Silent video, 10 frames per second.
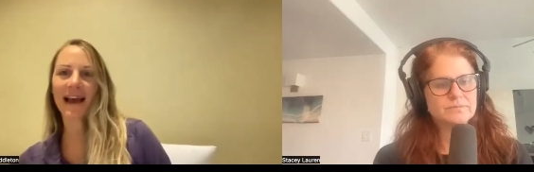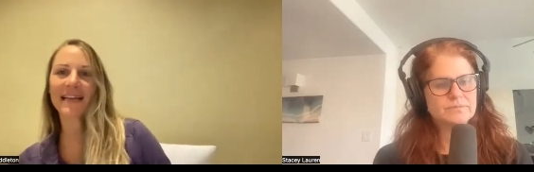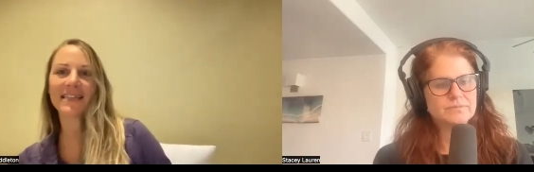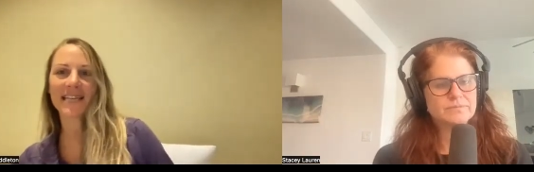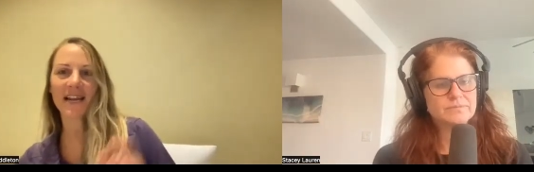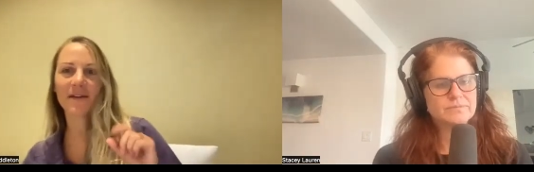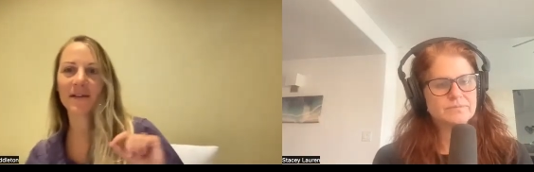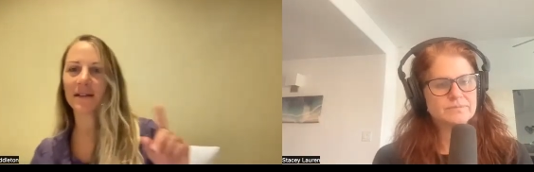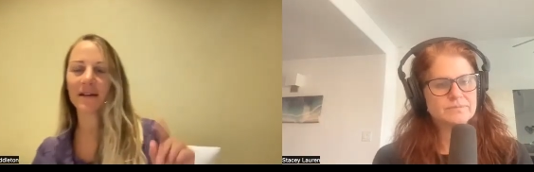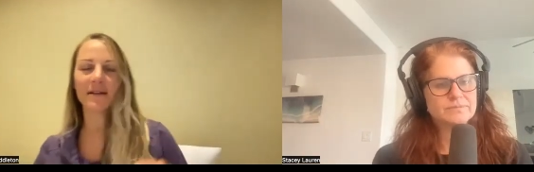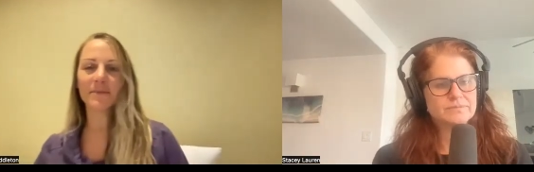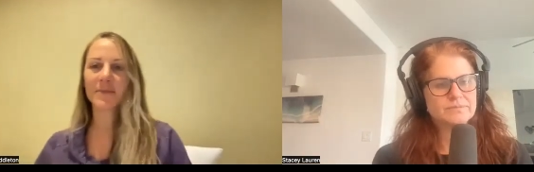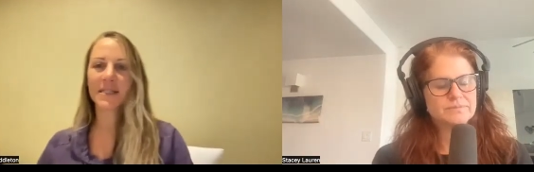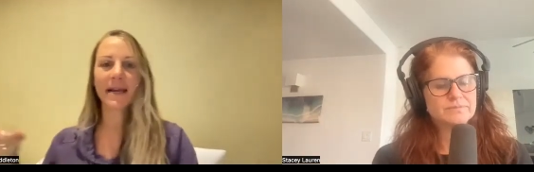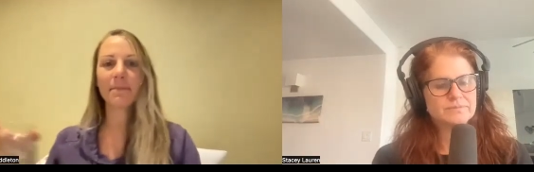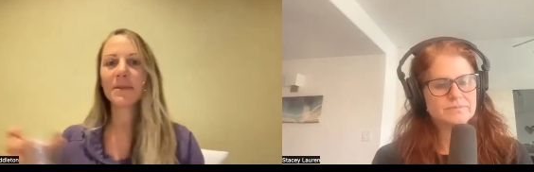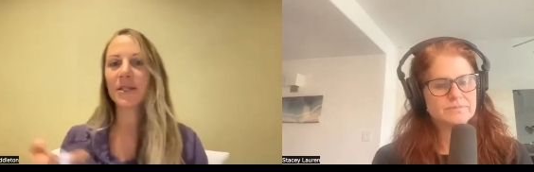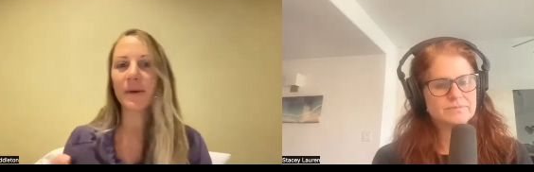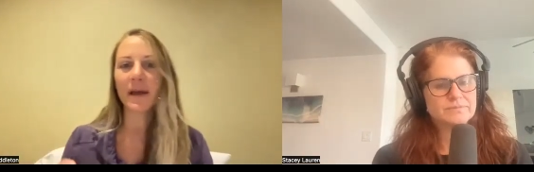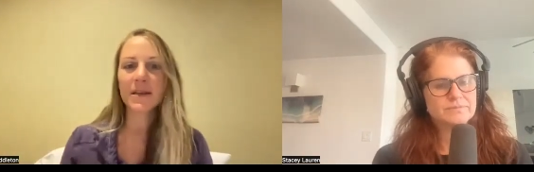Speaker 1: I can send you the little steps
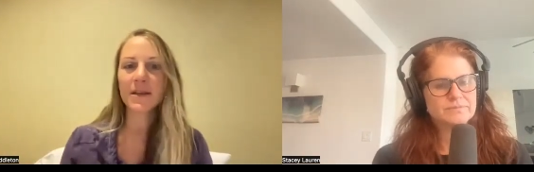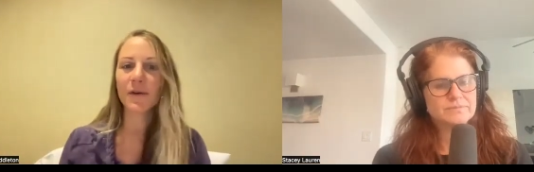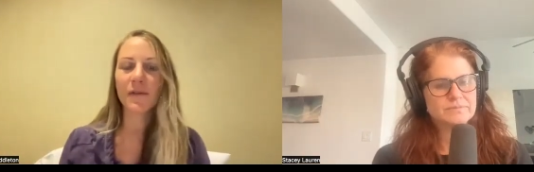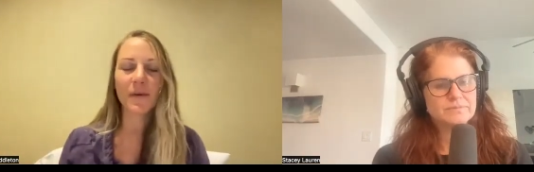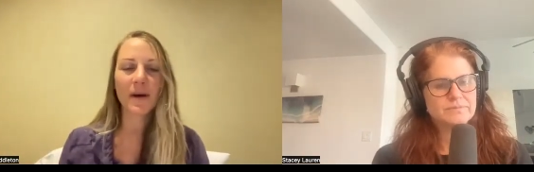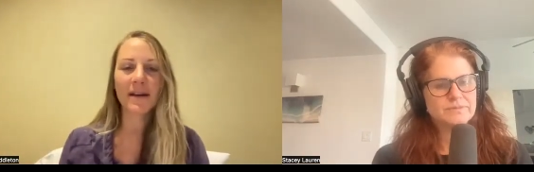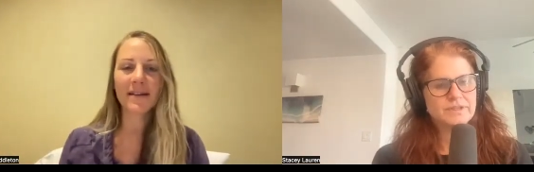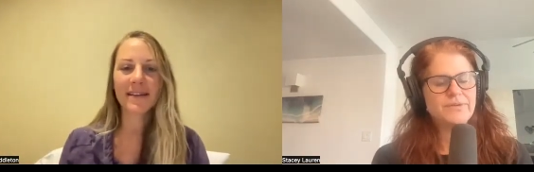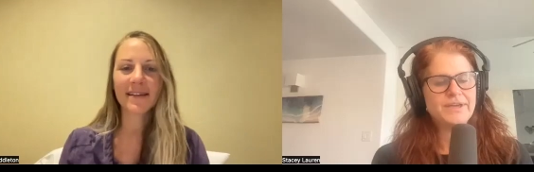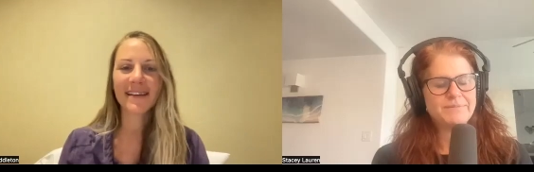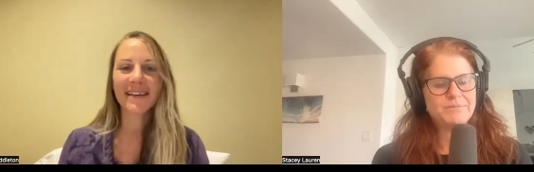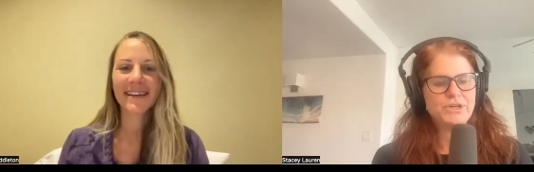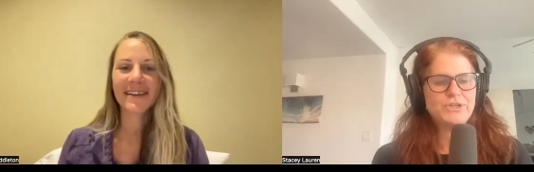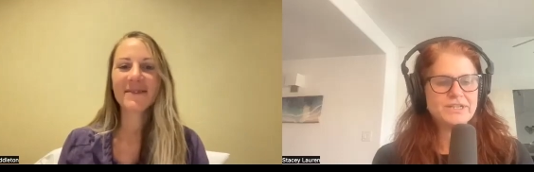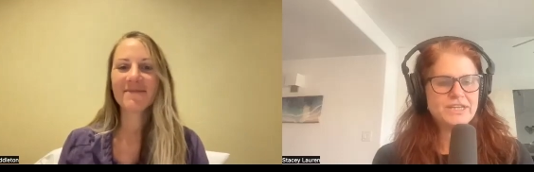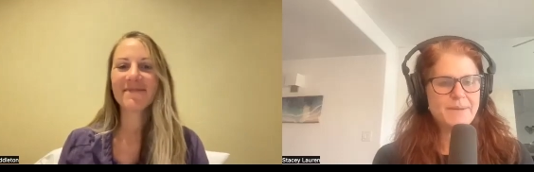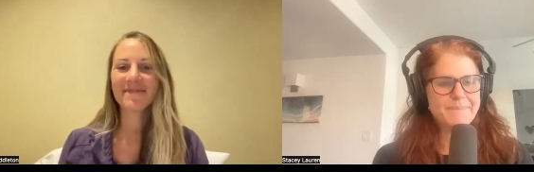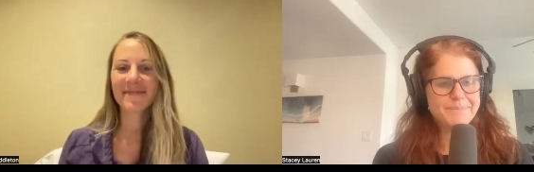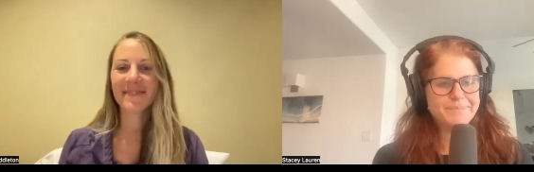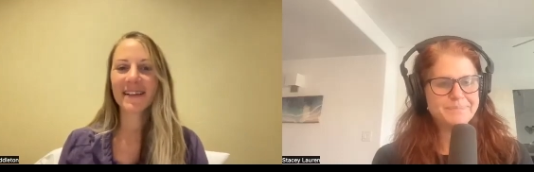to it too if you want to.
Speaker 2: Okay, or you can
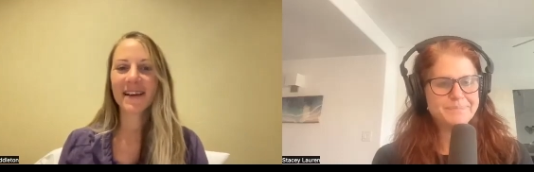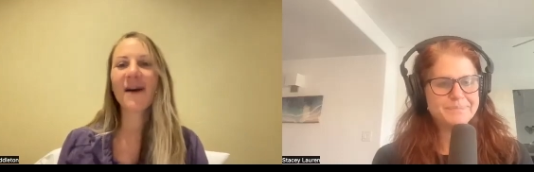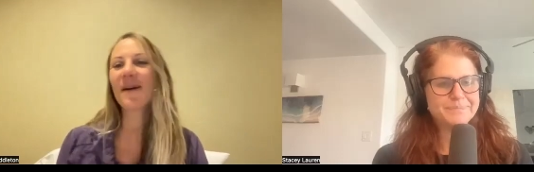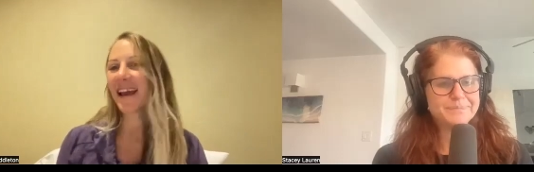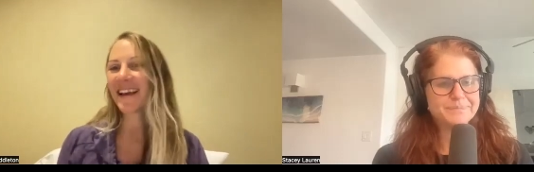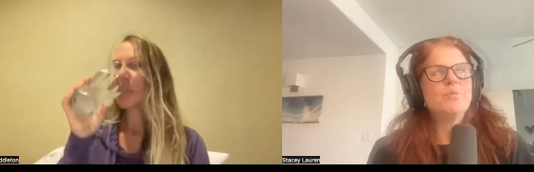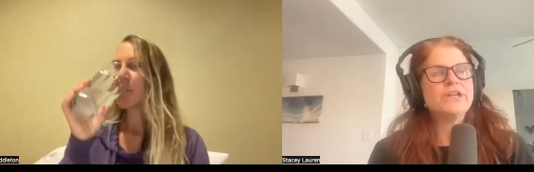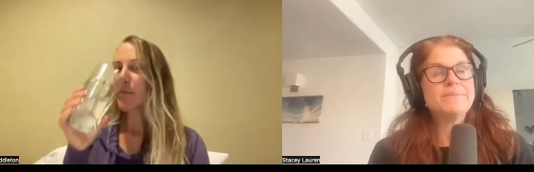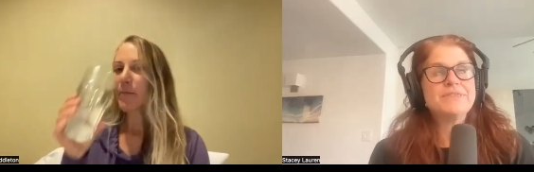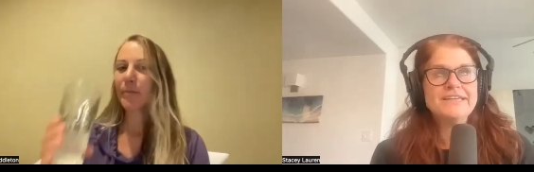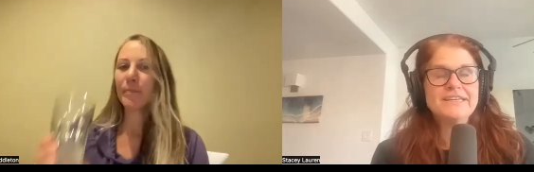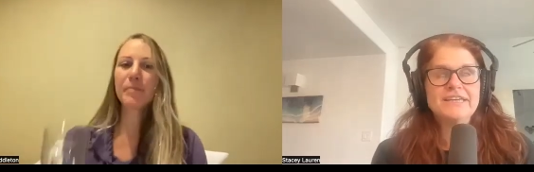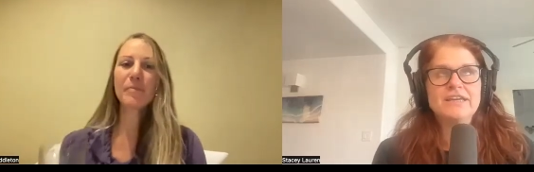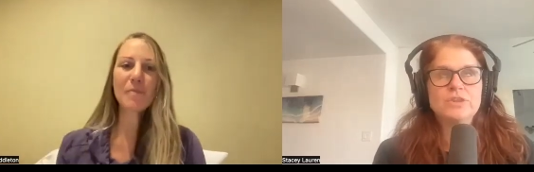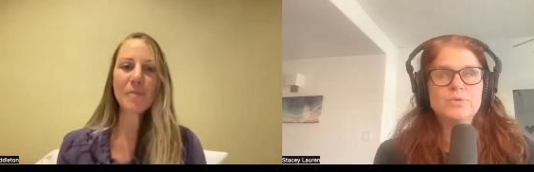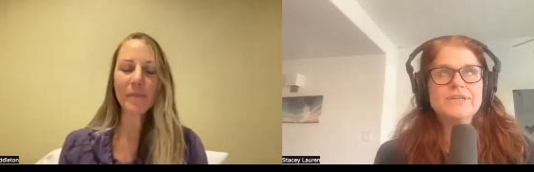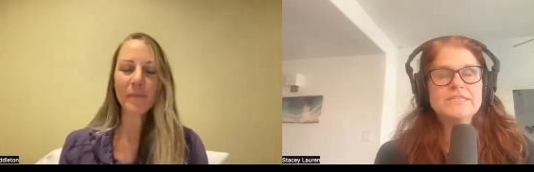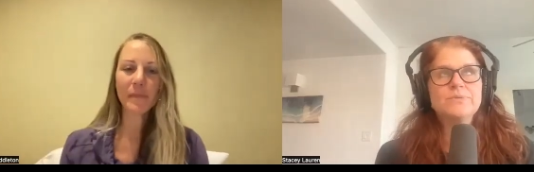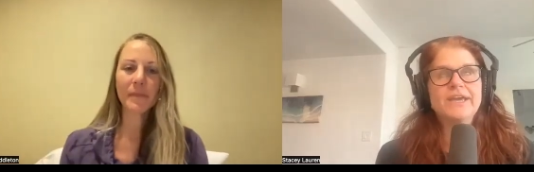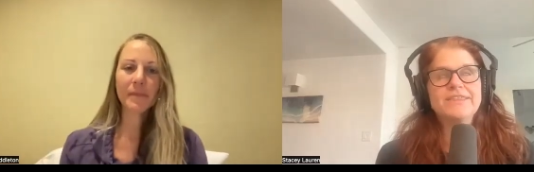come. Okay. What I'm thinking, the
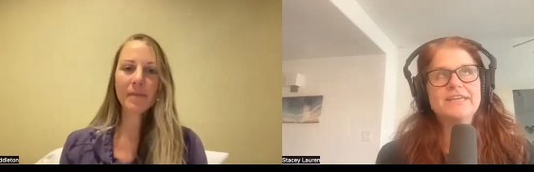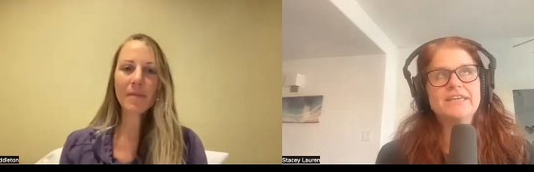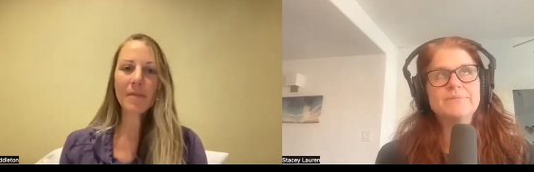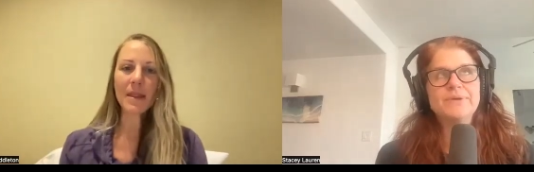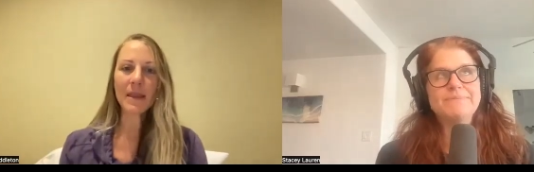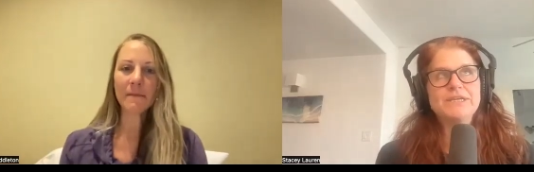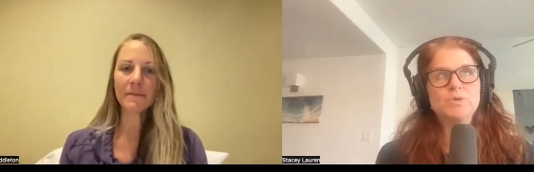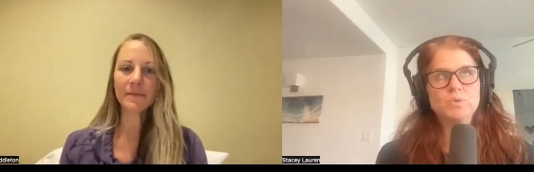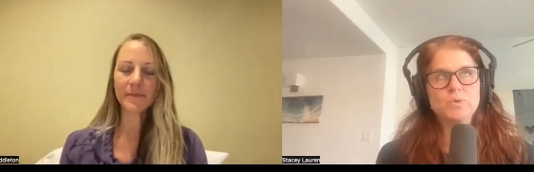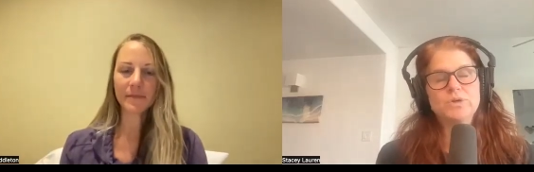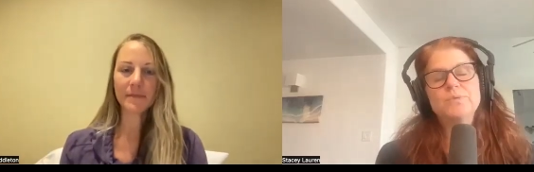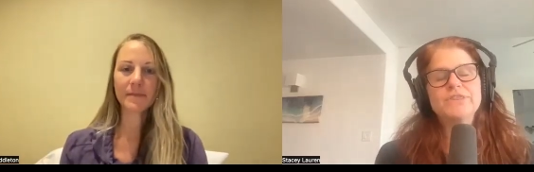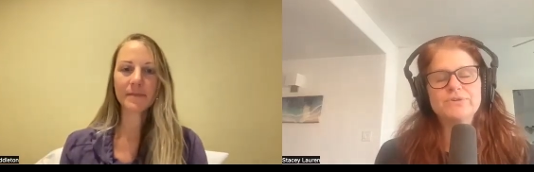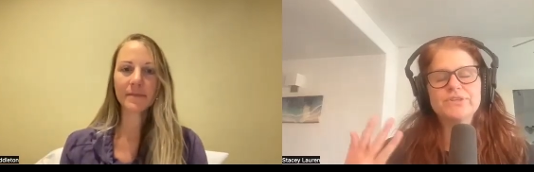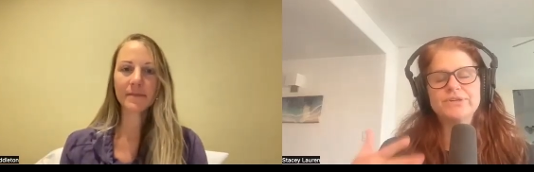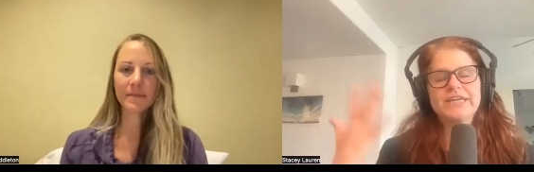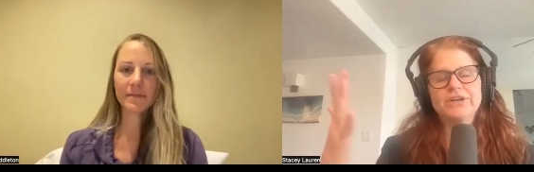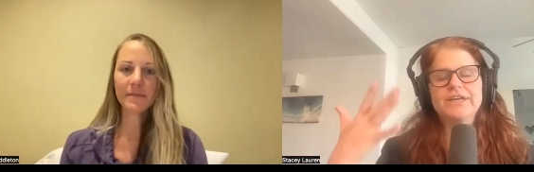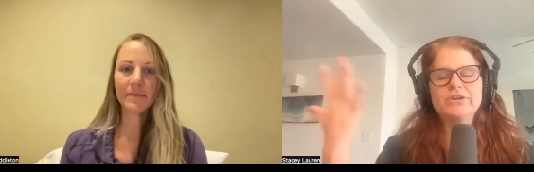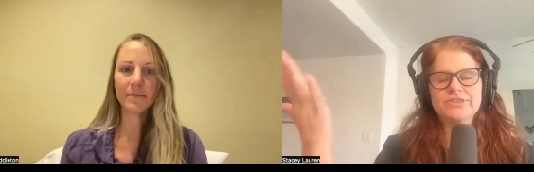reason why I think it might be cool, whether they're
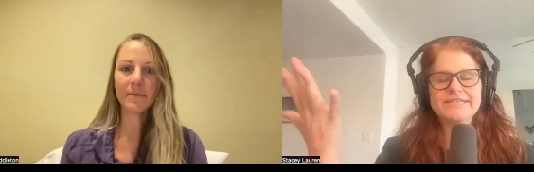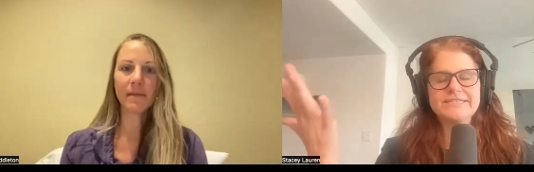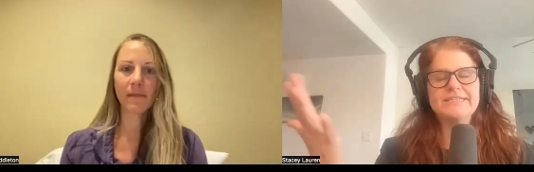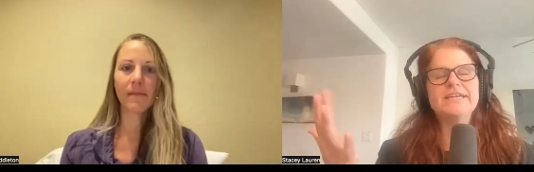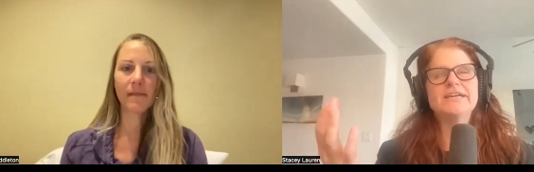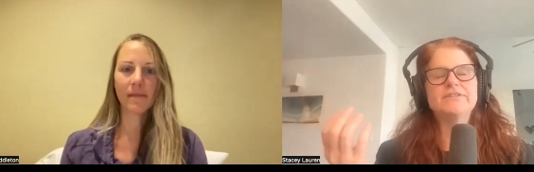hearing or they see it